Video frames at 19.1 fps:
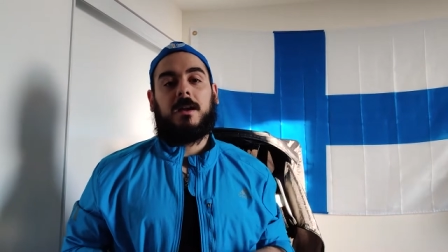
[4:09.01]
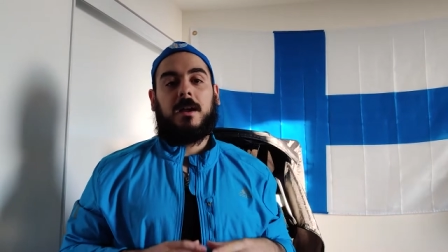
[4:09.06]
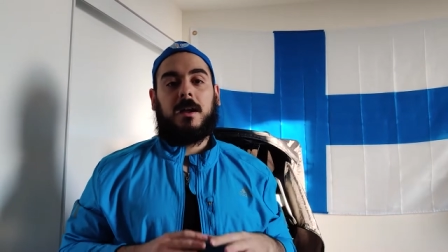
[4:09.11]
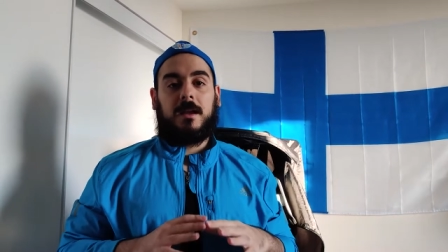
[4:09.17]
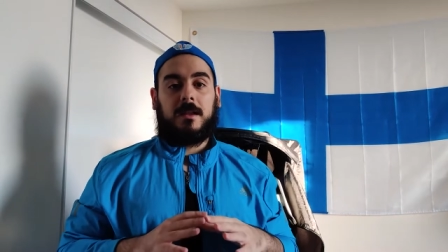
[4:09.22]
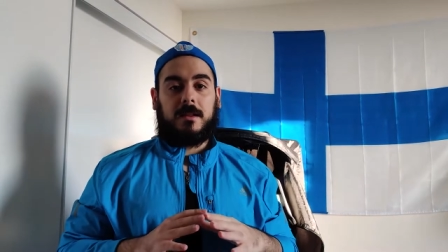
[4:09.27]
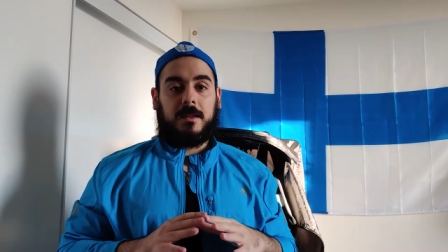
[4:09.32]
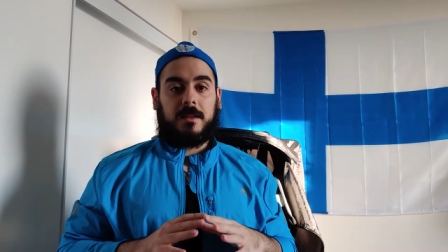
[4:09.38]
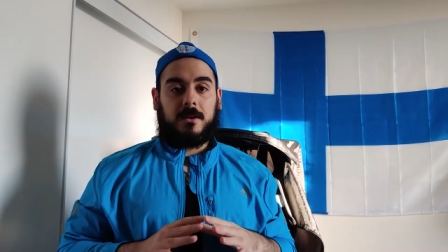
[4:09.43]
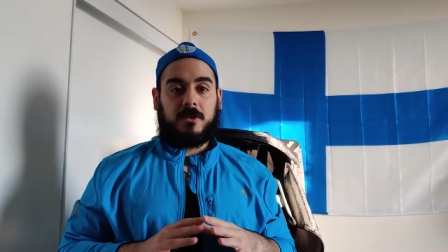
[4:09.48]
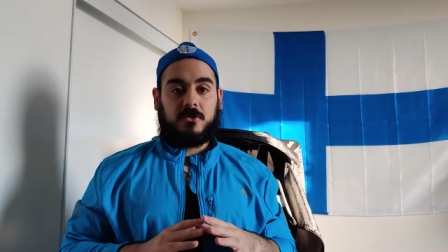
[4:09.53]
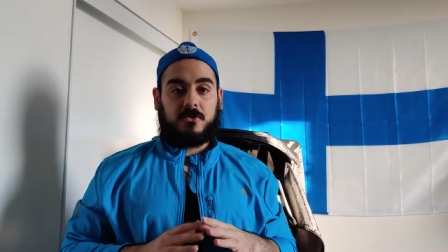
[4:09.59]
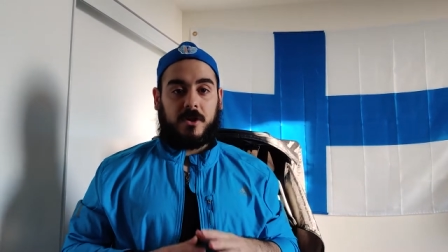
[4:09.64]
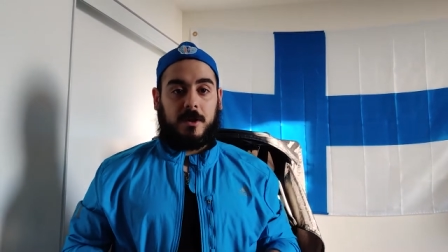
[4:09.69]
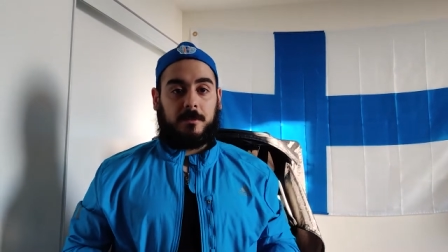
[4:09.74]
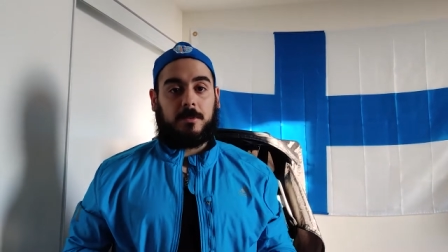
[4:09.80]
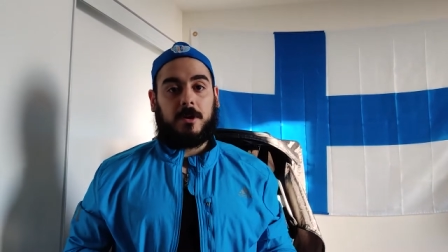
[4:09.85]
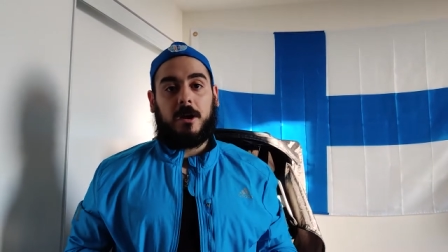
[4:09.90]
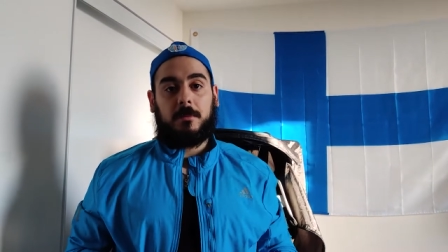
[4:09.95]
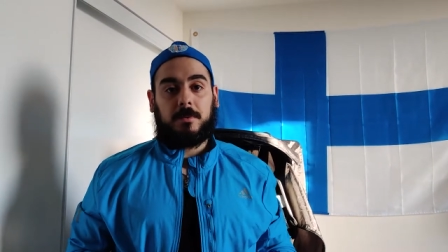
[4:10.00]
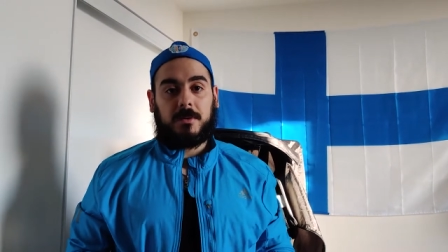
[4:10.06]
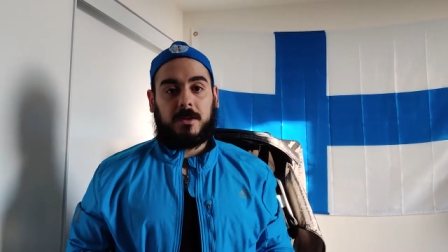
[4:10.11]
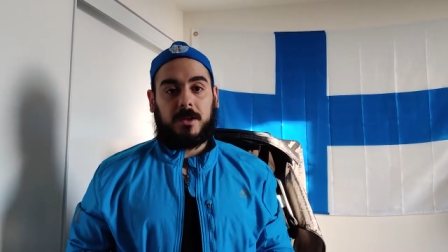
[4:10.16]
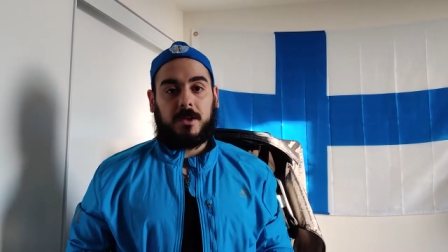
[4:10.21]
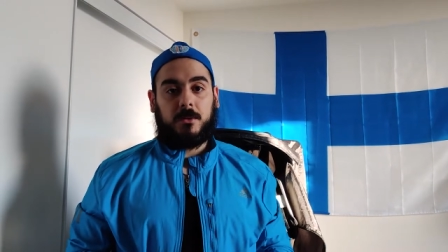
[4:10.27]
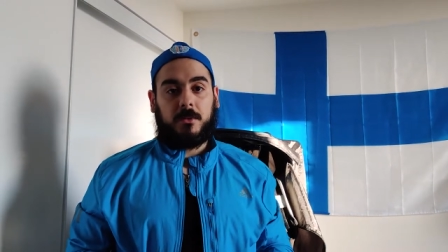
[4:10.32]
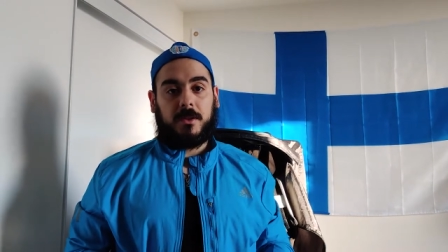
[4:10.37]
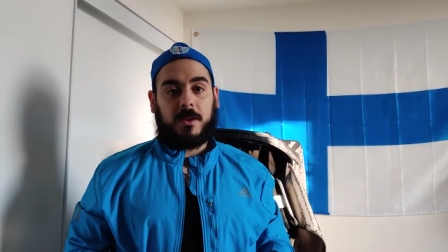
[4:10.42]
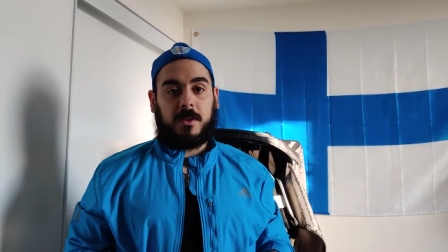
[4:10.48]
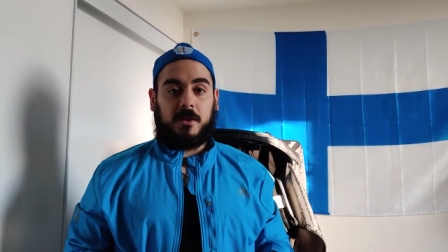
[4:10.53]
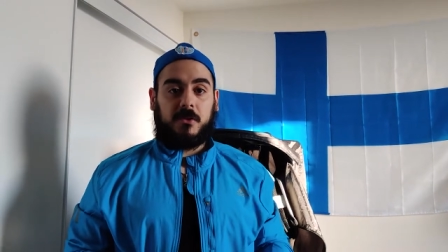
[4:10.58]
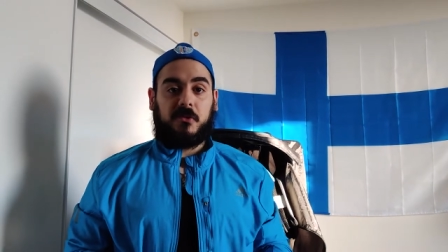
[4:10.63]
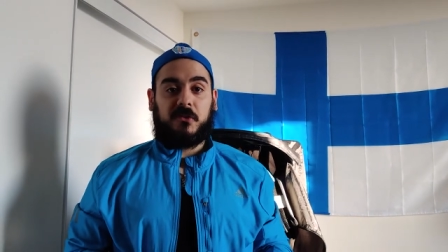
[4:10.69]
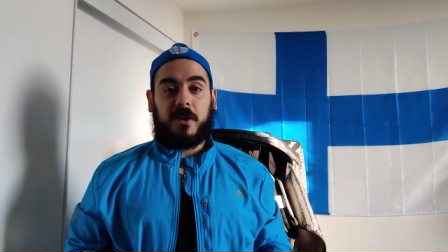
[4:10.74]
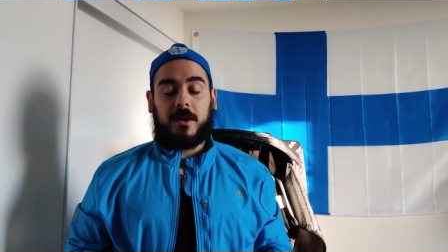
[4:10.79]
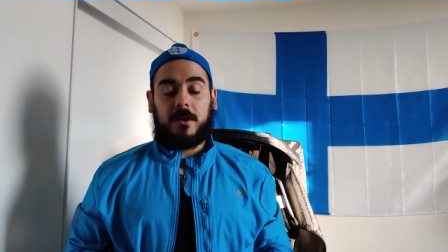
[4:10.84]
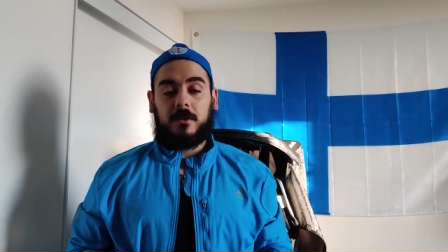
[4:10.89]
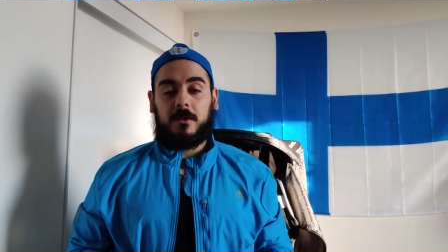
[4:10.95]
and let it dry properly with a heat
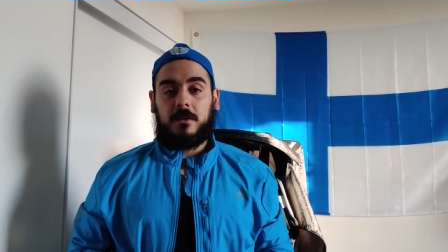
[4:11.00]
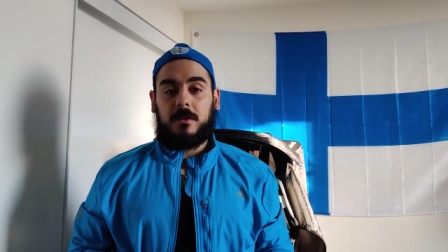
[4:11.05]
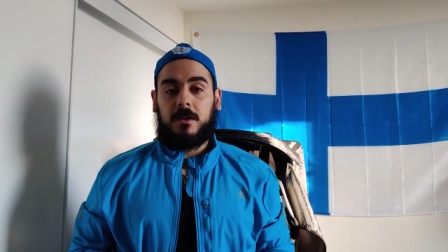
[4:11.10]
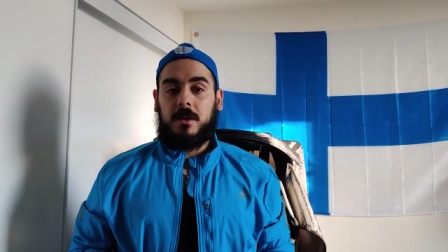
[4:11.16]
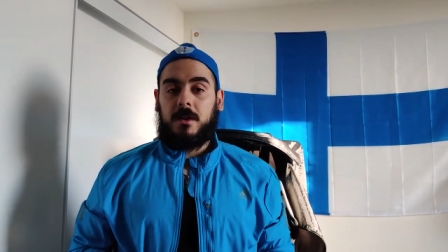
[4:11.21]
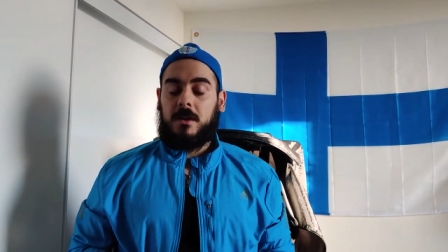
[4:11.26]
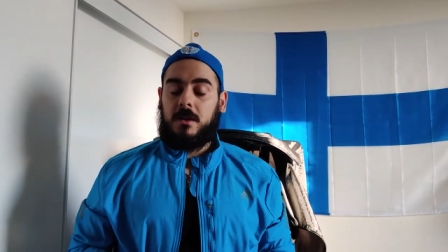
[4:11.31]
cycle,